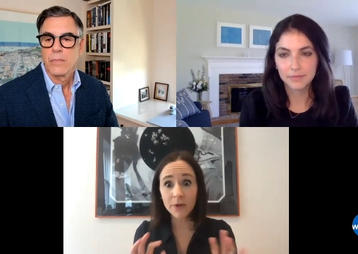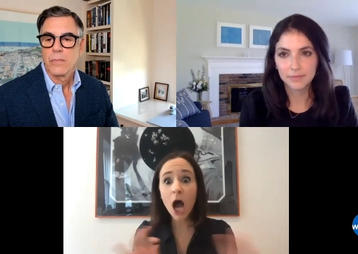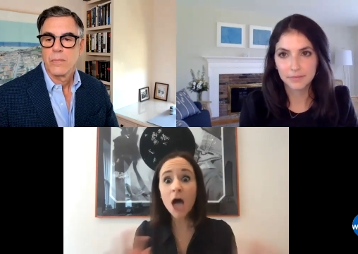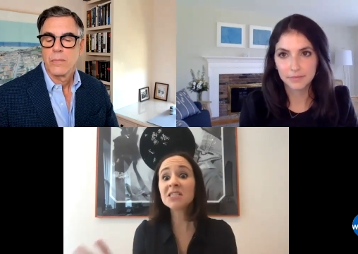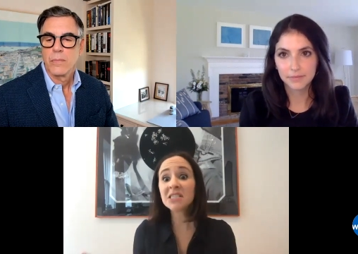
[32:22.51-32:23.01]

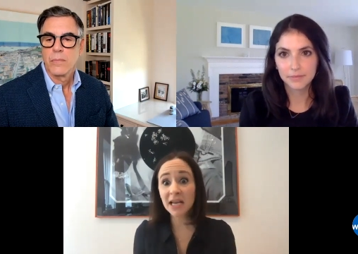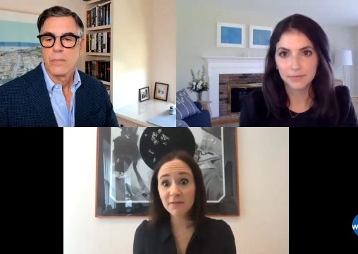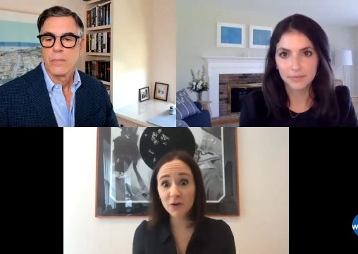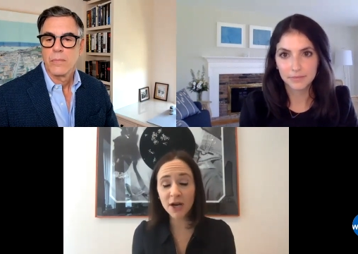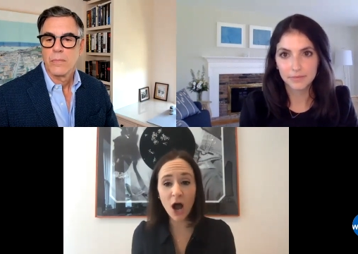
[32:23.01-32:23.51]

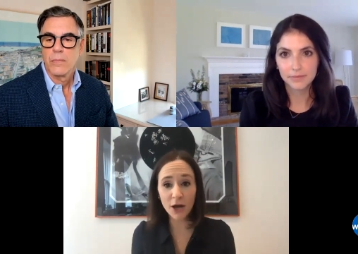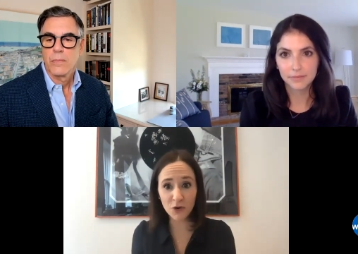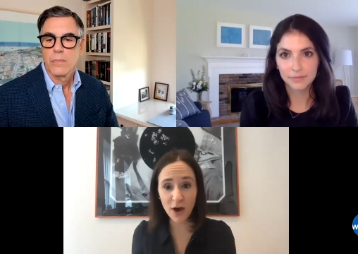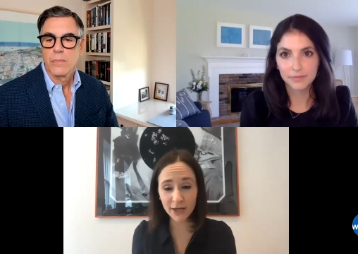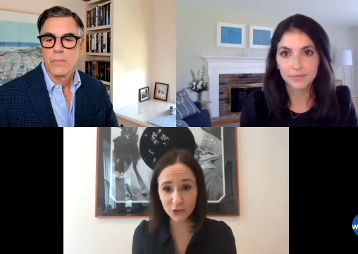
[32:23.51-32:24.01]
Speaker 1: unsavory
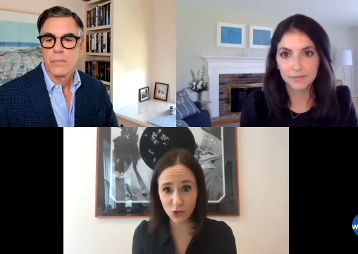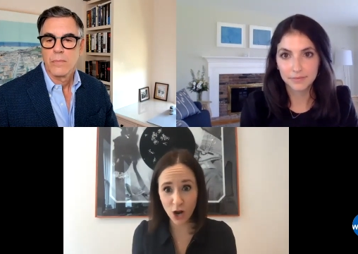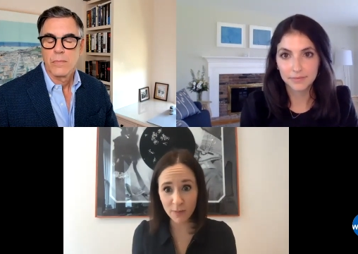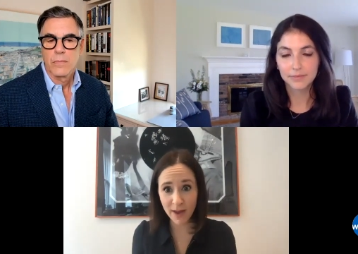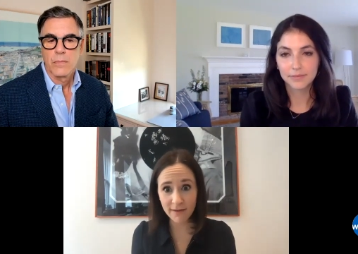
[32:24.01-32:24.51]
autocratic
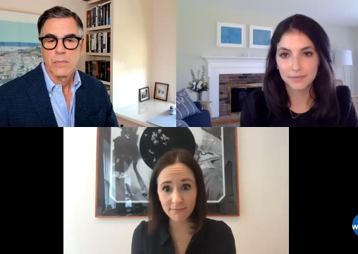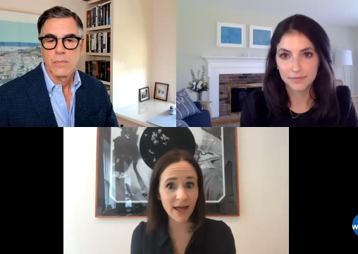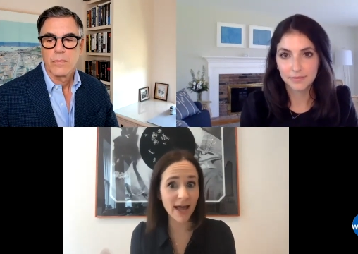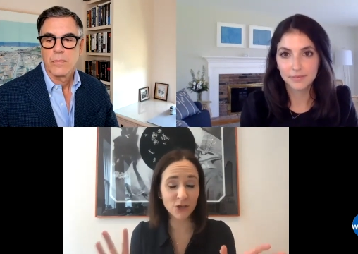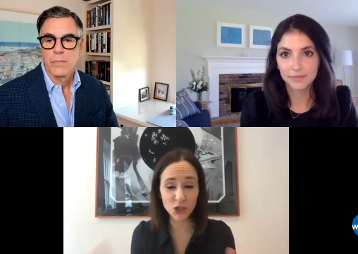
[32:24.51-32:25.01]
strongmen
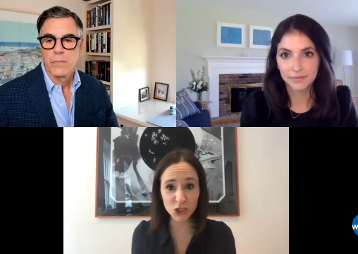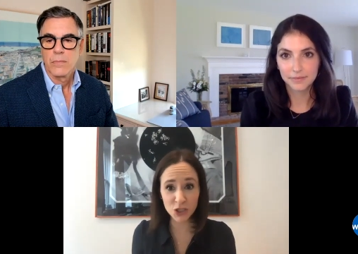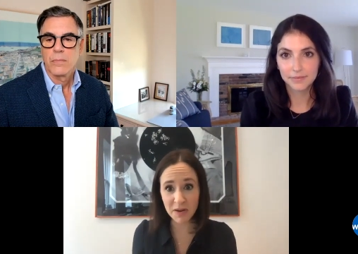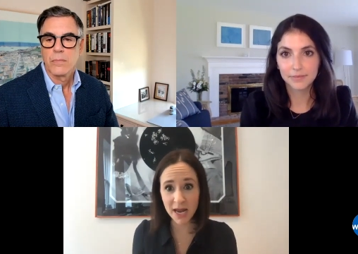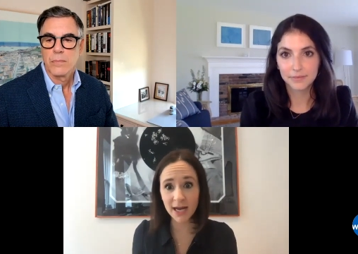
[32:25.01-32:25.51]
like Xi
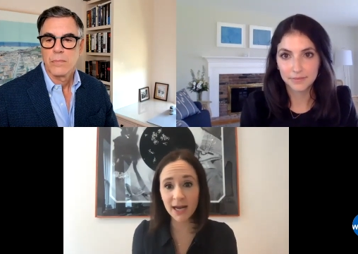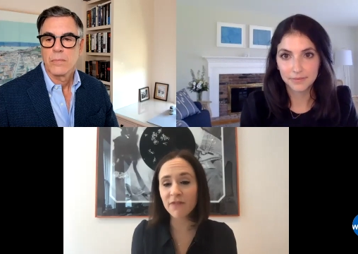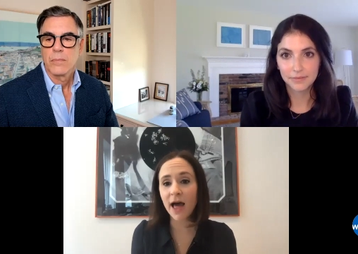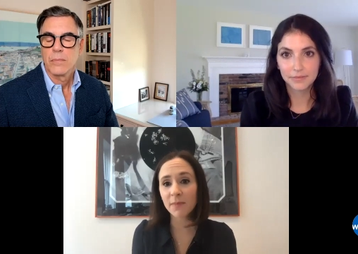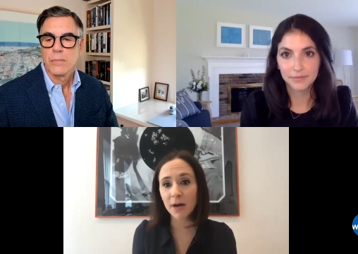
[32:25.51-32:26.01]
Jinping and
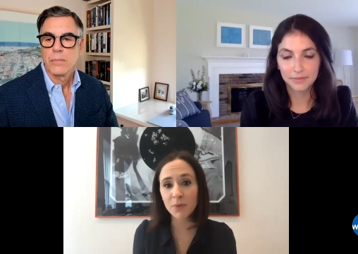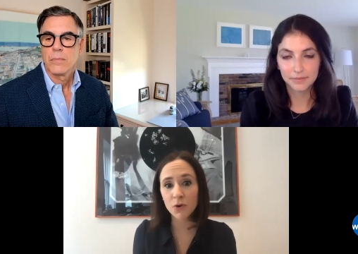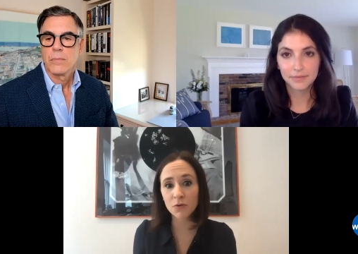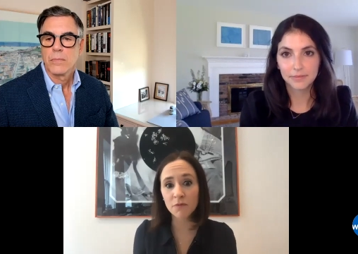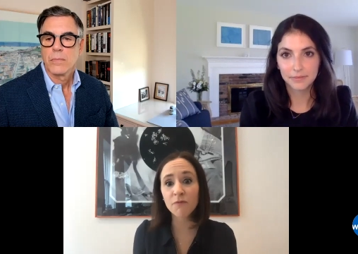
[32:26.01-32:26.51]
Vladimir
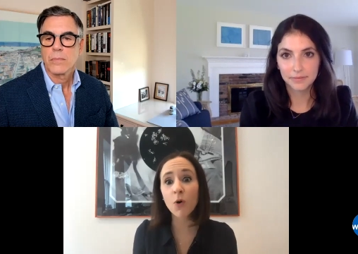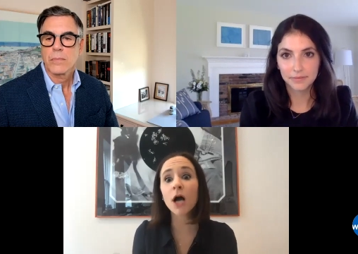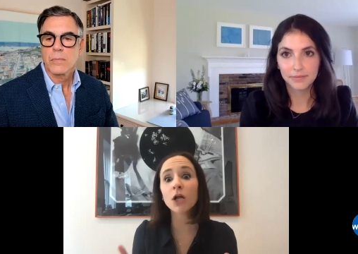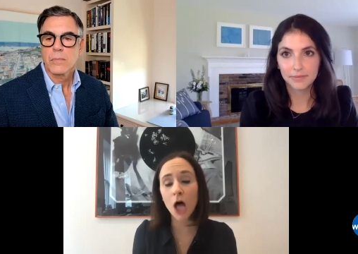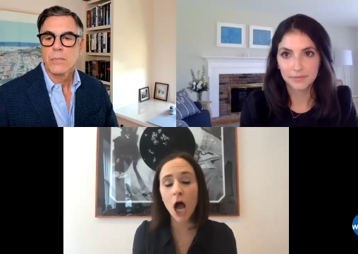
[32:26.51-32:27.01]
Putin for
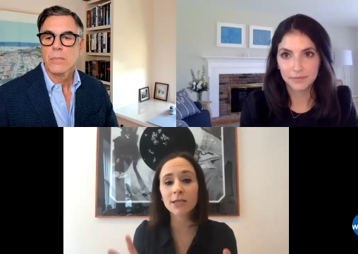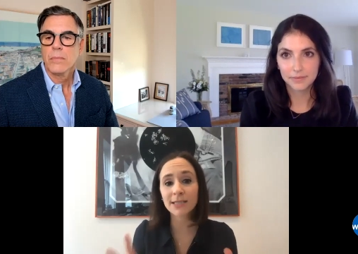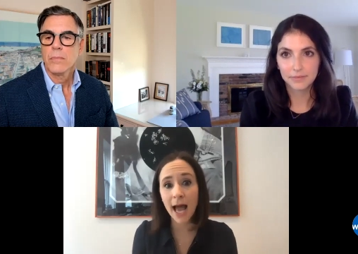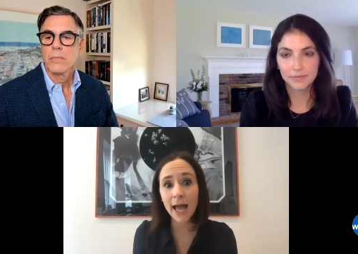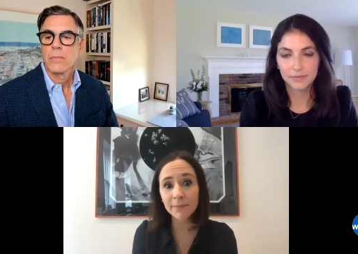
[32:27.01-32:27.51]
a long
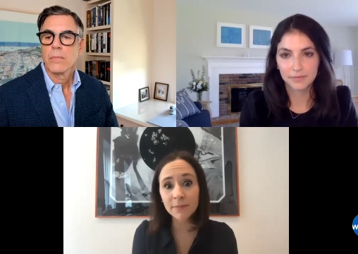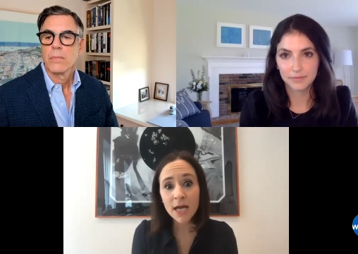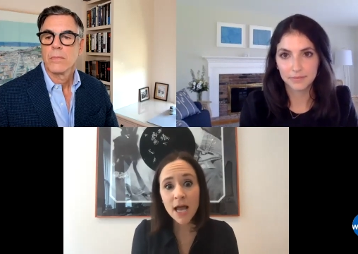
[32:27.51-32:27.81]
time.